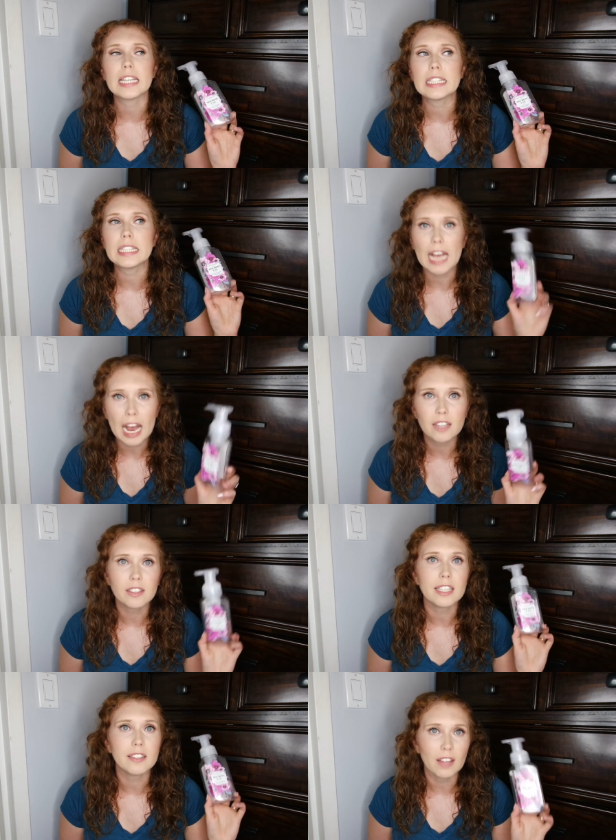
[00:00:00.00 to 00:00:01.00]

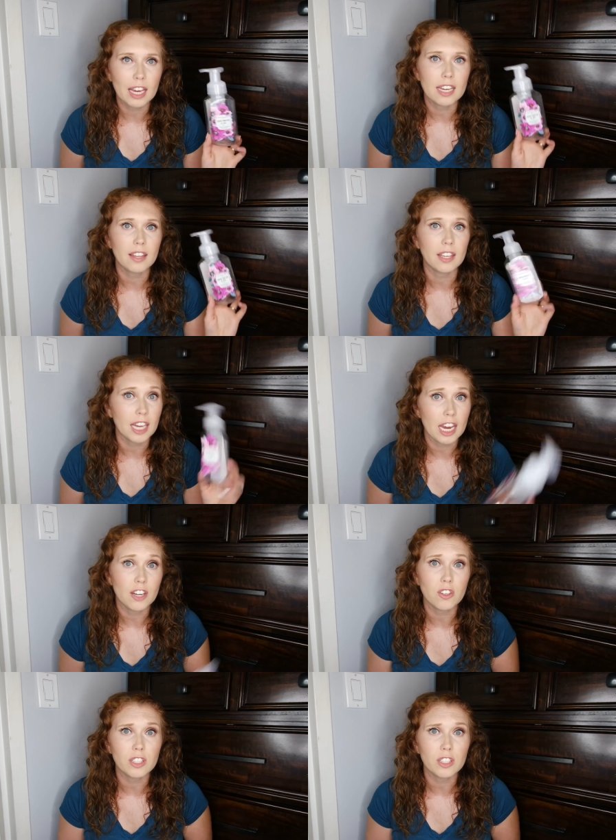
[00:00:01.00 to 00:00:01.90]
exactly like the candle.